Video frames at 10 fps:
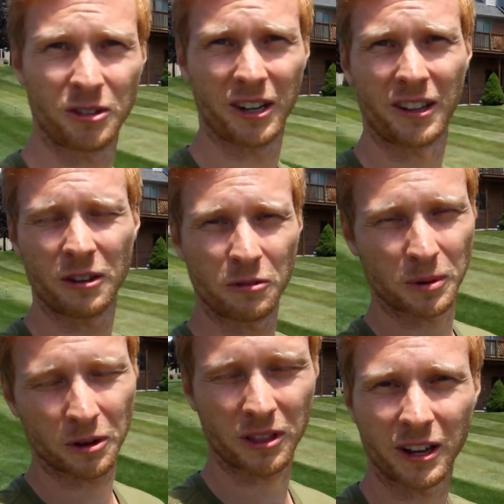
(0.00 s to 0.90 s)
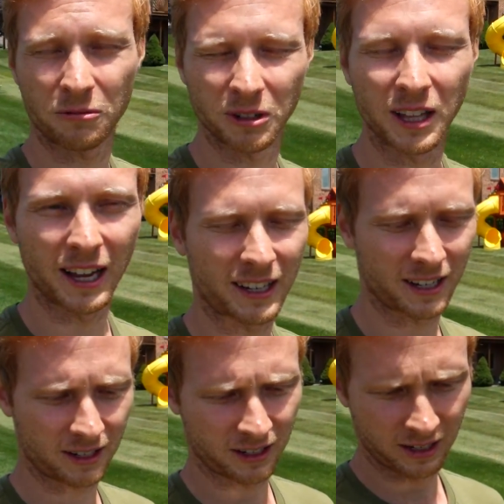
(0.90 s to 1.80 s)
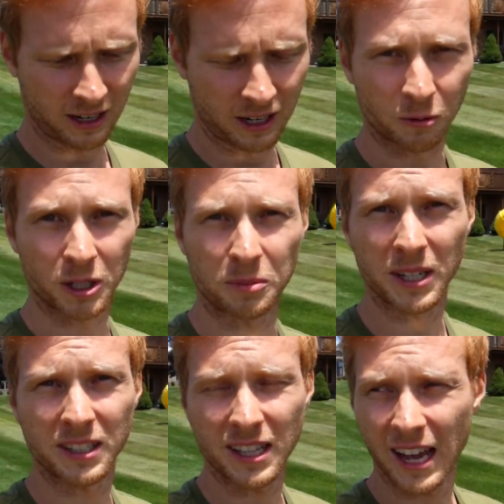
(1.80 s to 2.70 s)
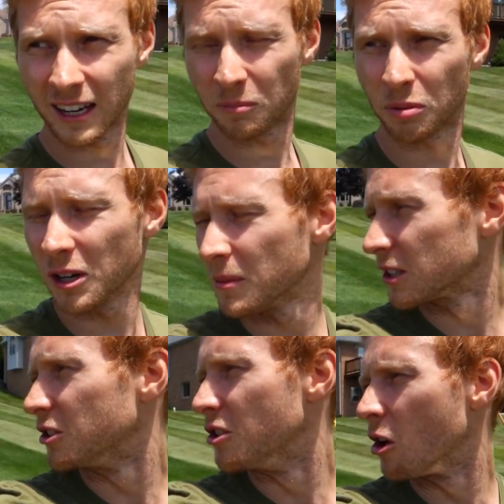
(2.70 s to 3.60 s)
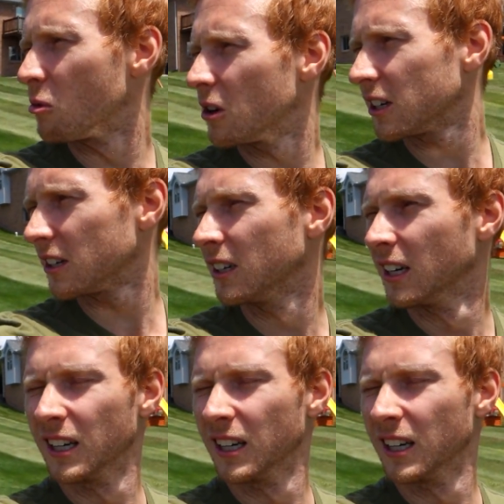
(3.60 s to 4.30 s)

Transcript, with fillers: to it. They were both like related, which means that pretty much no one,